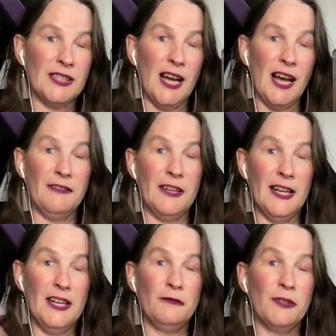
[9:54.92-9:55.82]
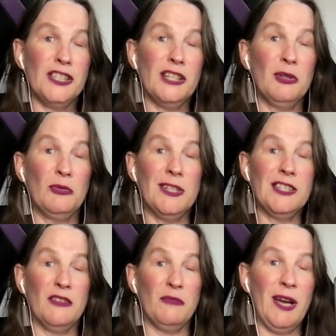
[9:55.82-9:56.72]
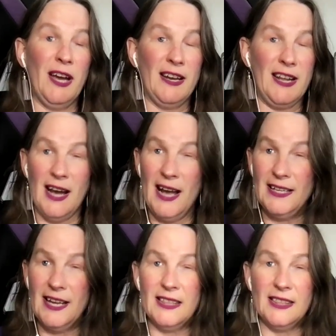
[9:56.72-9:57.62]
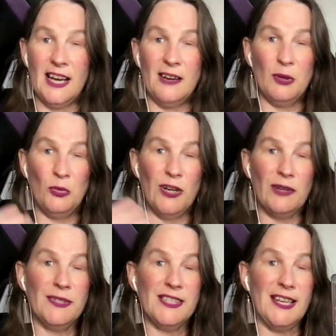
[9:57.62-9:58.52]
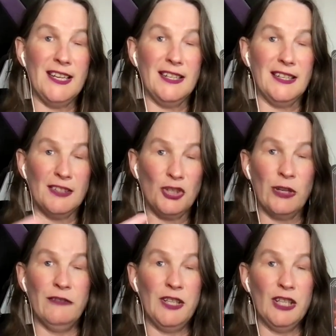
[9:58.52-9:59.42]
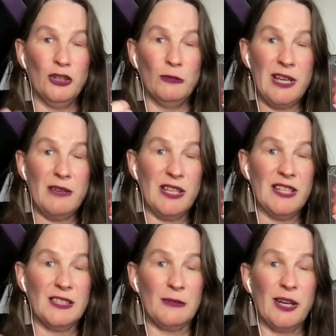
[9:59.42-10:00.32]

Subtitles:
stuff. And I know for some it wasn't petty. I get that. But what I'm saying, trivial maybe is a